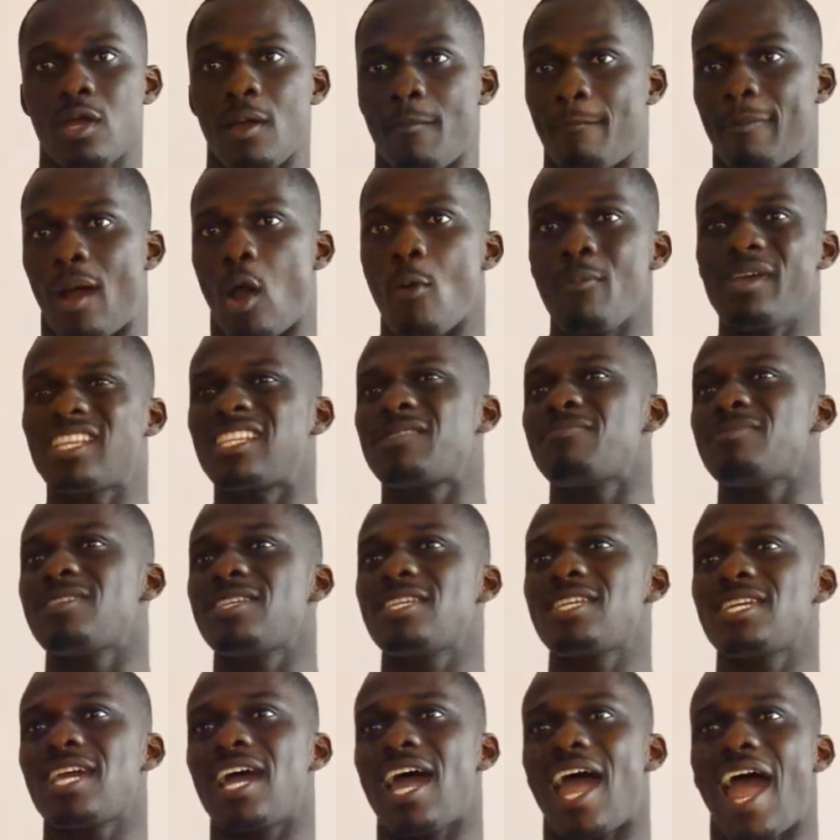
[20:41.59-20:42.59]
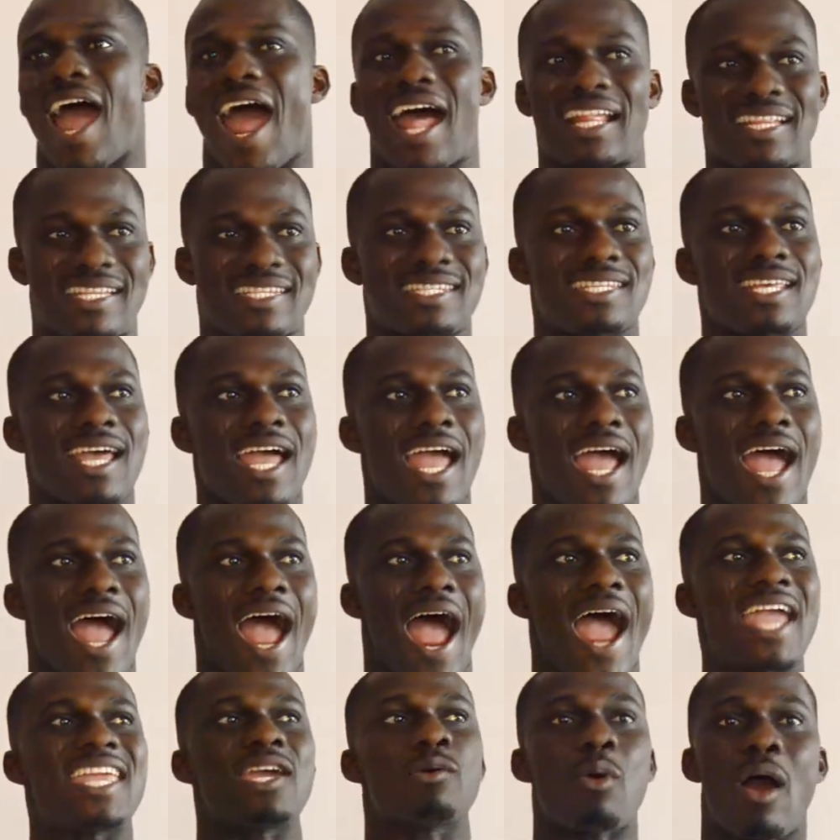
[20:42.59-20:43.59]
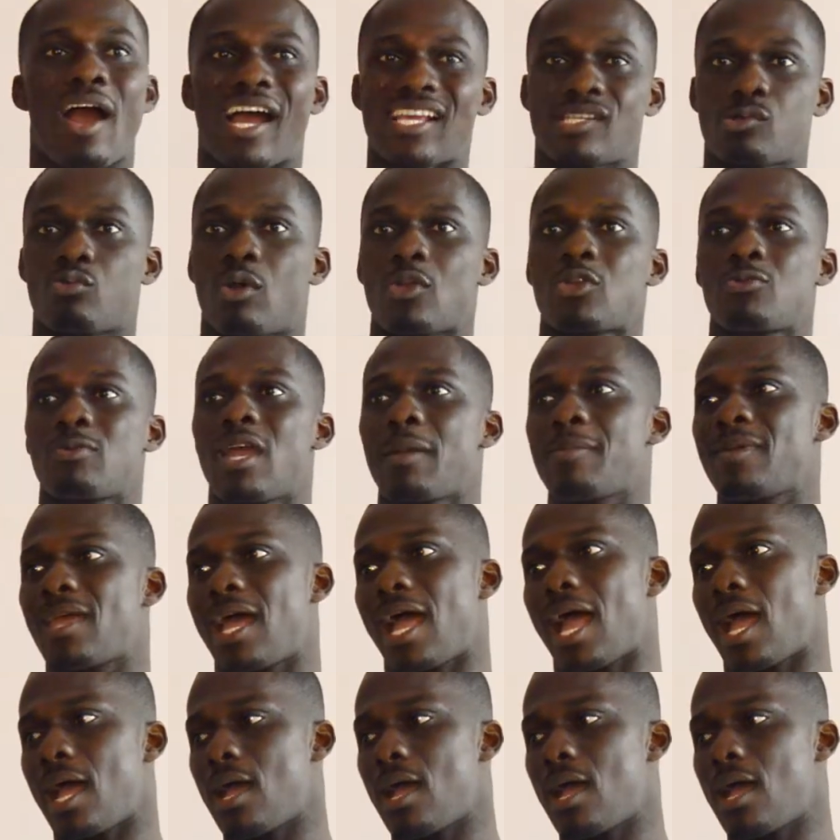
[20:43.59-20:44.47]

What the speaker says: but what it's me at I want to work maybe